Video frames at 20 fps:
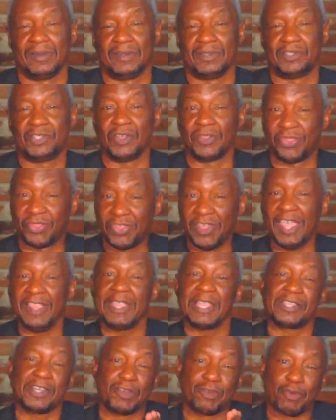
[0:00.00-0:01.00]
to think
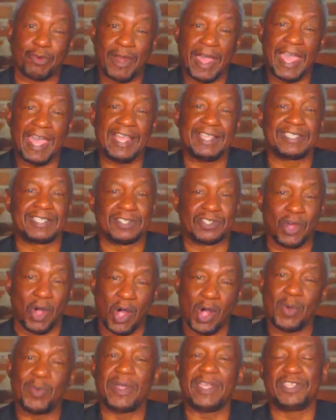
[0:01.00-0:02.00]
that the grass is
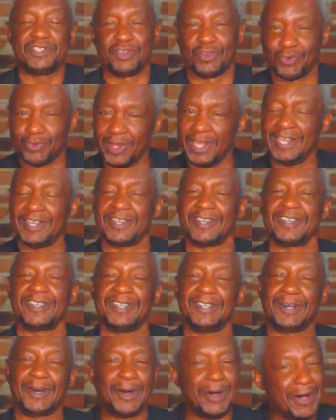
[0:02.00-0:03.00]
always greener
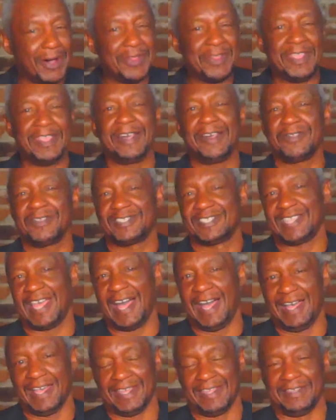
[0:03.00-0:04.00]
on the other
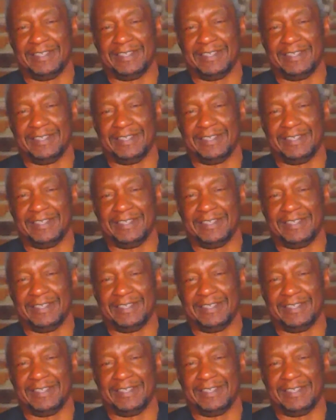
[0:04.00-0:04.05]
side.